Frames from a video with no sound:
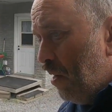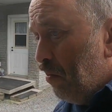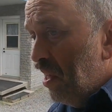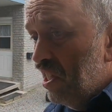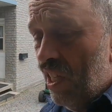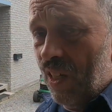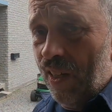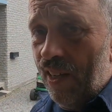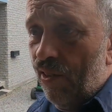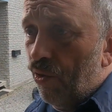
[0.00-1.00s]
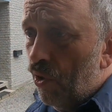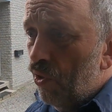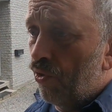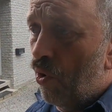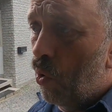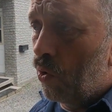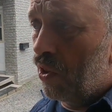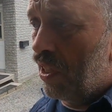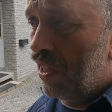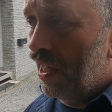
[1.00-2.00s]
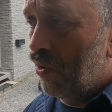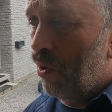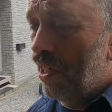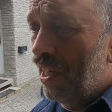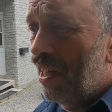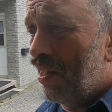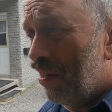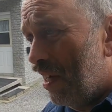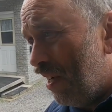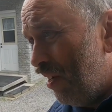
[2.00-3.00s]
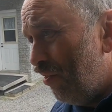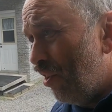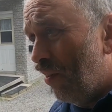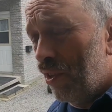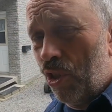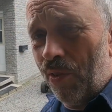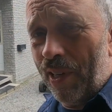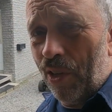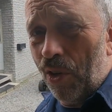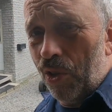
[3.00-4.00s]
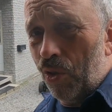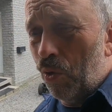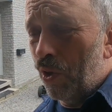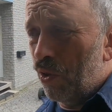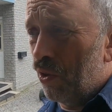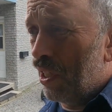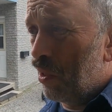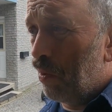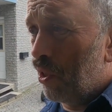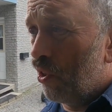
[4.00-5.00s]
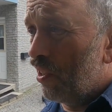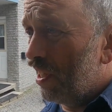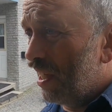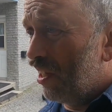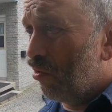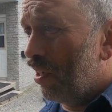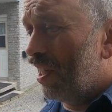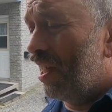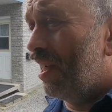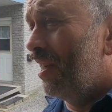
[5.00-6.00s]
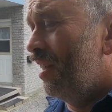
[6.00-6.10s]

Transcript: Basically, for you folks, get ready. If you have a generator, do a good inspection, get it ready.